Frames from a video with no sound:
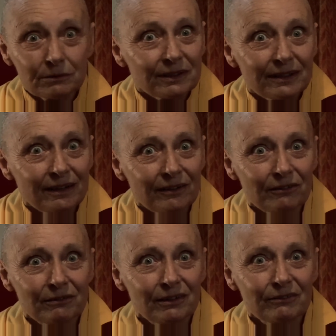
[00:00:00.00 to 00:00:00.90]
The
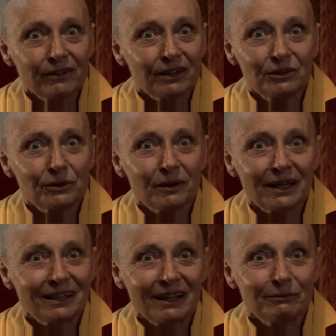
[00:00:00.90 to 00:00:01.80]
answer is, if I knew,
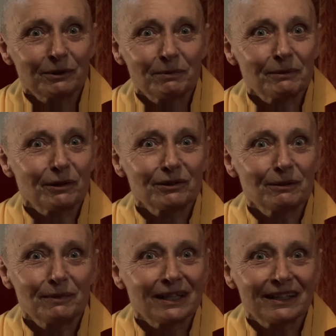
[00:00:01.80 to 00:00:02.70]
I would be a
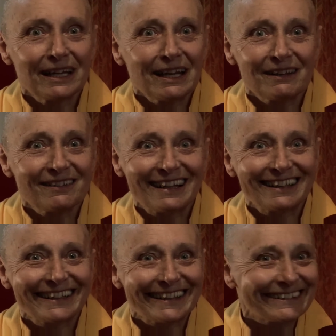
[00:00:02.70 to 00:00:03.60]
multimillionaire
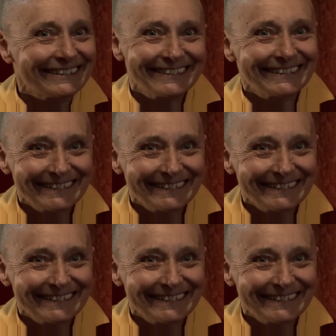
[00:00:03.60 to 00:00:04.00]
selling it, you know?